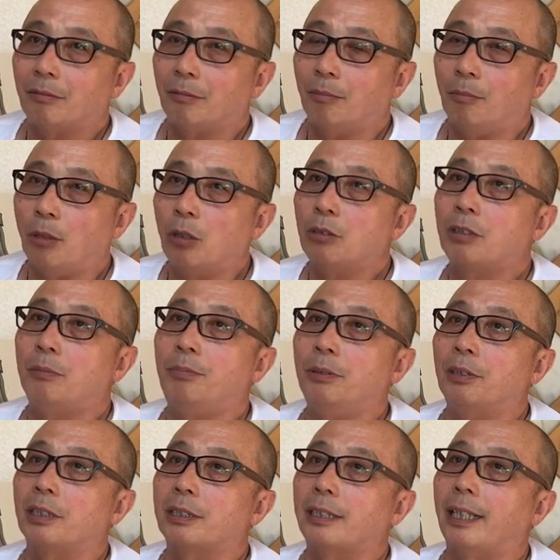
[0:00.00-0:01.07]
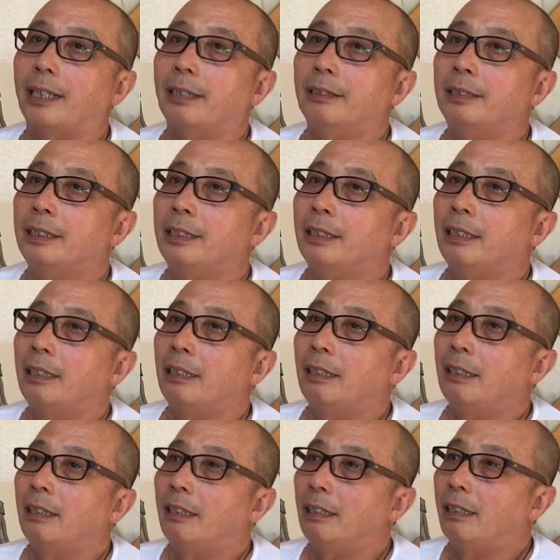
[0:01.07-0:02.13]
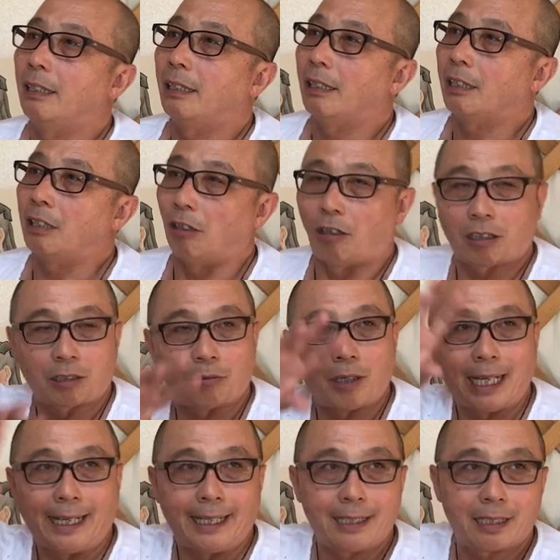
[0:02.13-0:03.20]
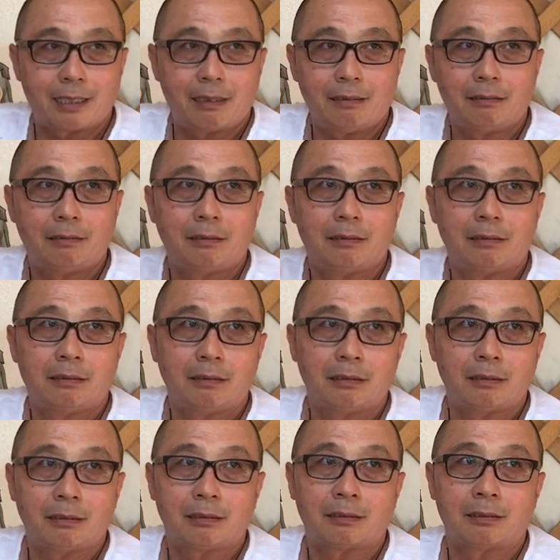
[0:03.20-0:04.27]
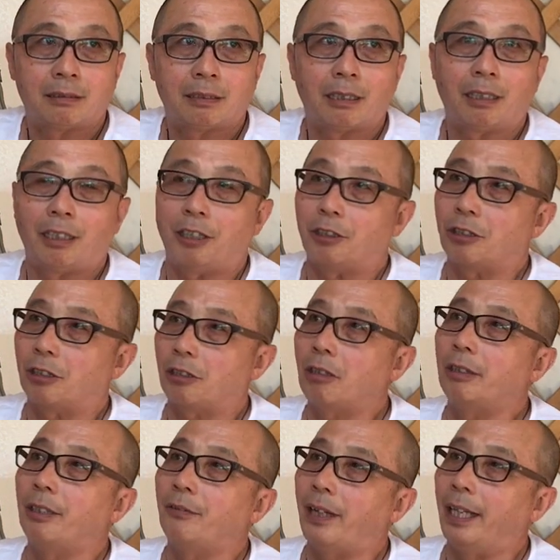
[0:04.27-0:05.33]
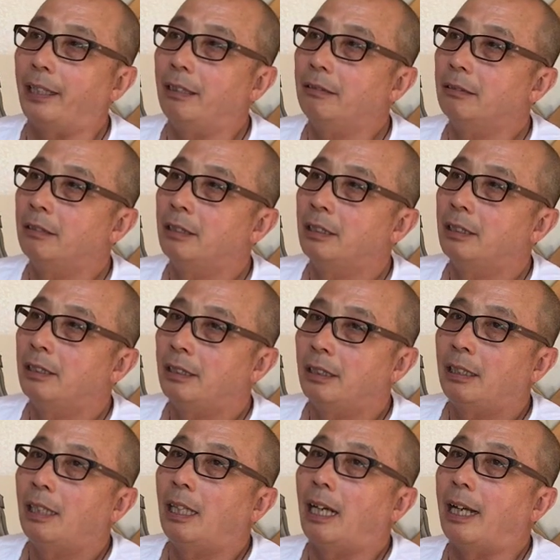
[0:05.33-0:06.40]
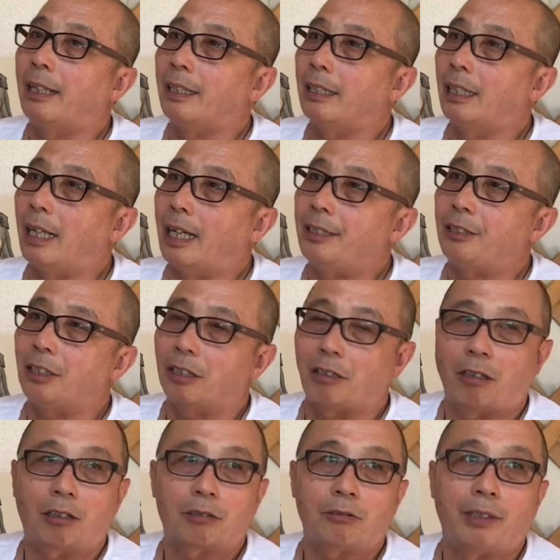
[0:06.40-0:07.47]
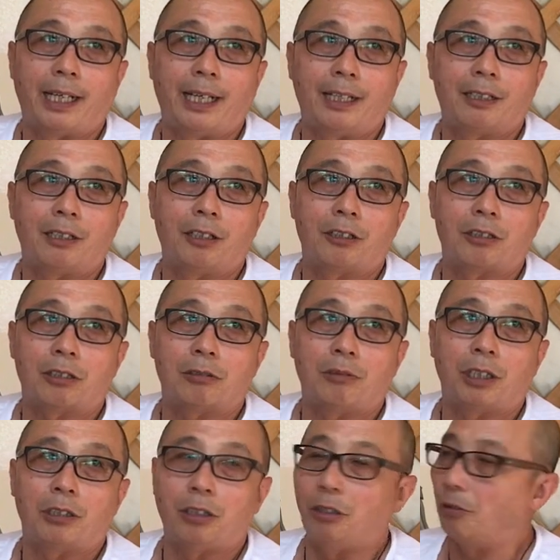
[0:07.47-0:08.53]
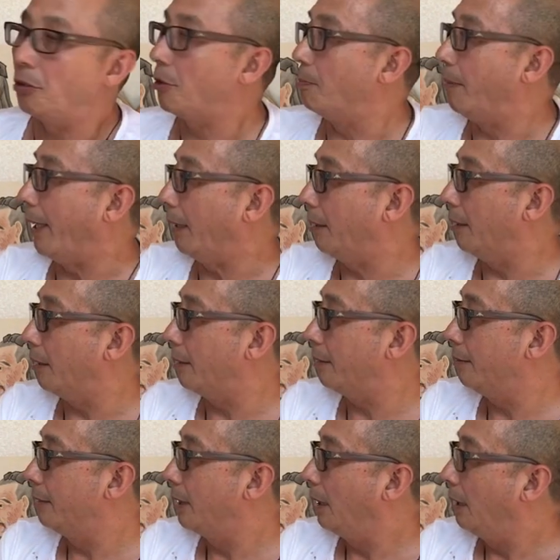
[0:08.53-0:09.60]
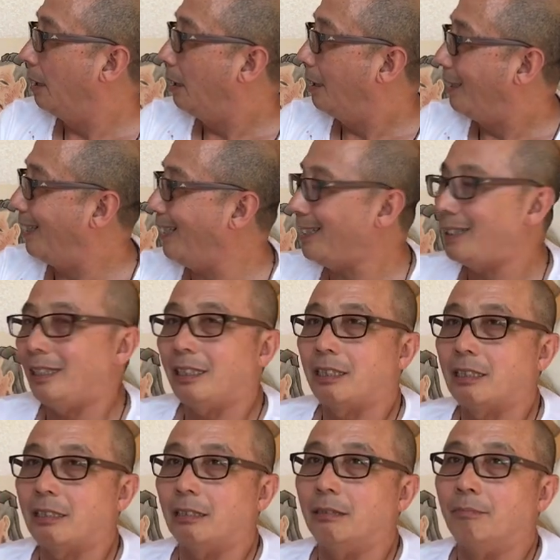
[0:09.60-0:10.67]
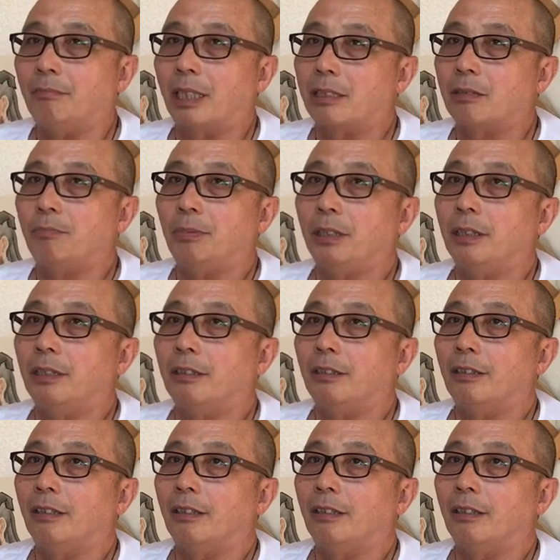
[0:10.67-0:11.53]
most books said clockwise is tonifying and anti-clockwise is reduced method. This is must be